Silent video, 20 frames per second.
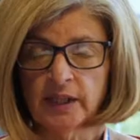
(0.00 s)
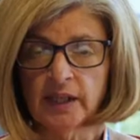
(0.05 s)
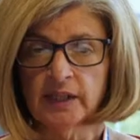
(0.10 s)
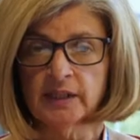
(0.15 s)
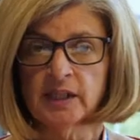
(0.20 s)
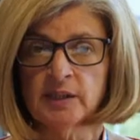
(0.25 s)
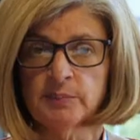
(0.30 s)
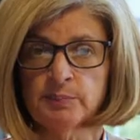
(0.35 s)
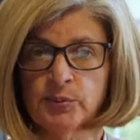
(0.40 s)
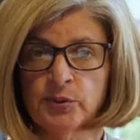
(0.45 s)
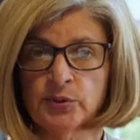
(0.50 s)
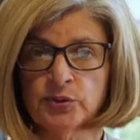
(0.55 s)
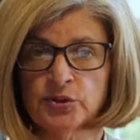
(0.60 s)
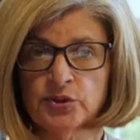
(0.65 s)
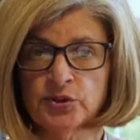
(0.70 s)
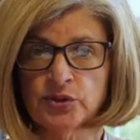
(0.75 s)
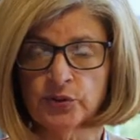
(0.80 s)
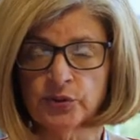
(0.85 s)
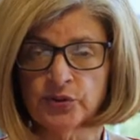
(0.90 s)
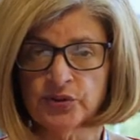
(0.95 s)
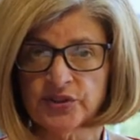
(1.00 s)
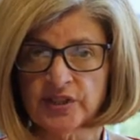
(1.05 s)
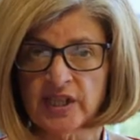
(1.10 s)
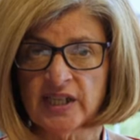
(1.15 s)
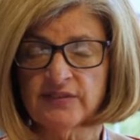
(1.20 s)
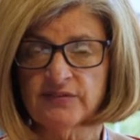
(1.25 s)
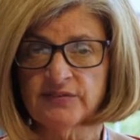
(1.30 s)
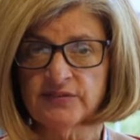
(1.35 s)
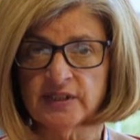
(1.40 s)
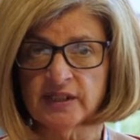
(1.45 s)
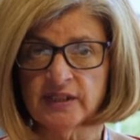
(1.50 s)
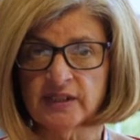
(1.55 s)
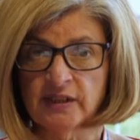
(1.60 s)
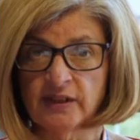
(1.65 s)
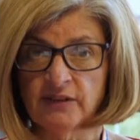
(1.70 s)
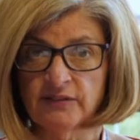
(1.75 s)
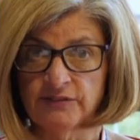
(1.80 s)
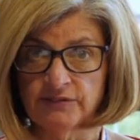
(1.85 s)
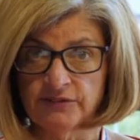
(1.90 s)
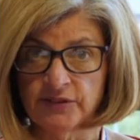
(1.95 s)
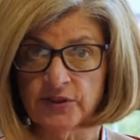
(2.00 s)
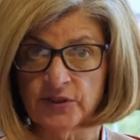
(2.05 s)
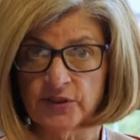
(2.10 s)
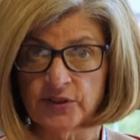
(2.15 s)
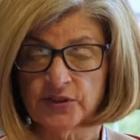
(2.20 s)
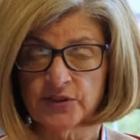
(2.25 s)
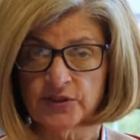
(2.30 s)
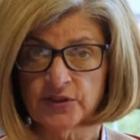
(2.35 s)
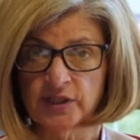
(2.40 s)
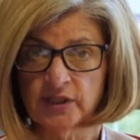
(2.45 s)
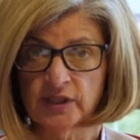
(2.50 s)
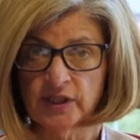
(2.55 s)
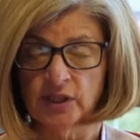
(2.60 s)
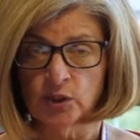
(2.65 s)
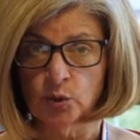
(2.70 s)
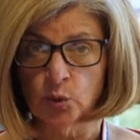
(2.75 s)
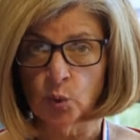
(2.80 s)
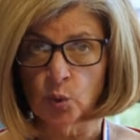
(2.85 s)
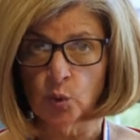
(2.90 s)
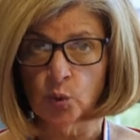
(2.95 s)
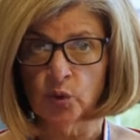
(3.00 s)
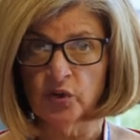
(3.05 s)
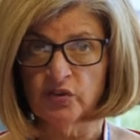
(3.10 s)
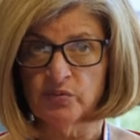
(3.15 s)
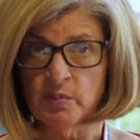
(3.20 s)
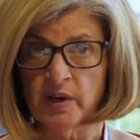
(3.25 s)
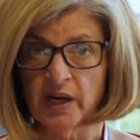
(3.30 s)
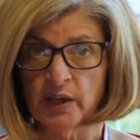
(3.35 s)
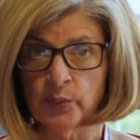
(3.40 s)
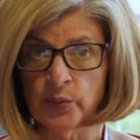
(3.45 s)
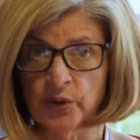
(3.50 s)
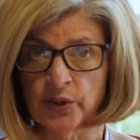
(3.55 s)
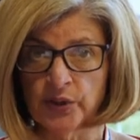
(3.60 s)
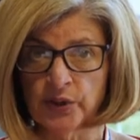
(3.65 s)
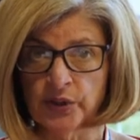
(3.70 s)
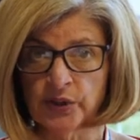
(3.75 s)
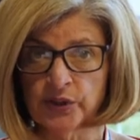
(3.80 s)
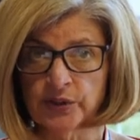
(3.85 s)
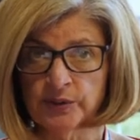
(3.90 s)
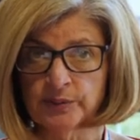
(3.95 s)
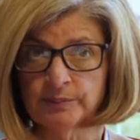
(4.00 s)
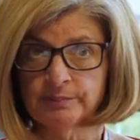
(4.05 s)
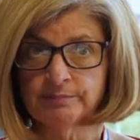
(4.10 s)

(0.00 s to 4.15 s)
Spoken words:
and I put your safety first in all of my work.